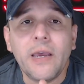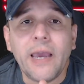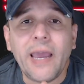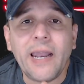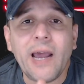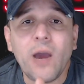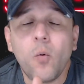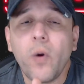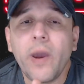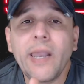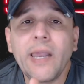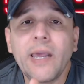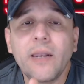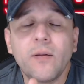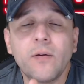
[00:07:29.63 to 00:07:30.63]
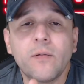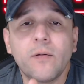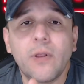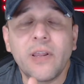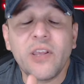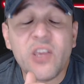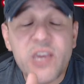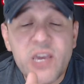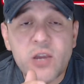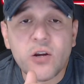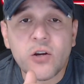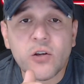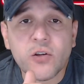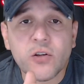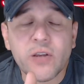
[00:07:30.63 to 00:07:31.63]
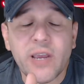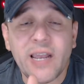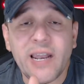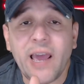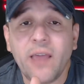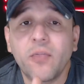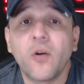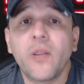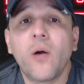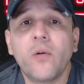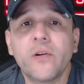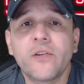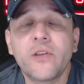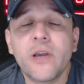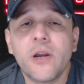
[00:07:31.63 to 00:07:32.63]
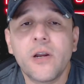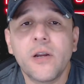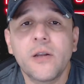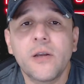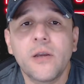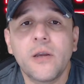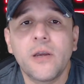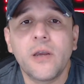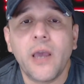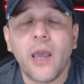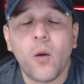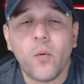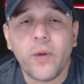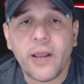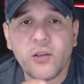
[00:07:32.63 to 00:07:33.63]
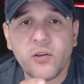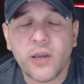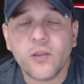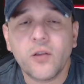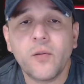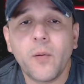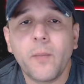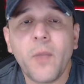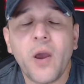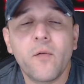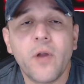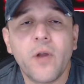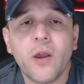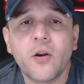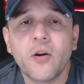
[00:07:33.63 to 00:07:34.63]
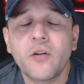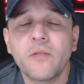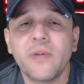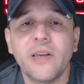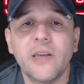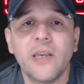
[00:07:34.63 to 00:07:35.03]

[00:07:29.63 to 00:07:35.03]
and I waited years, and I thought I was there, and when I checked on my record,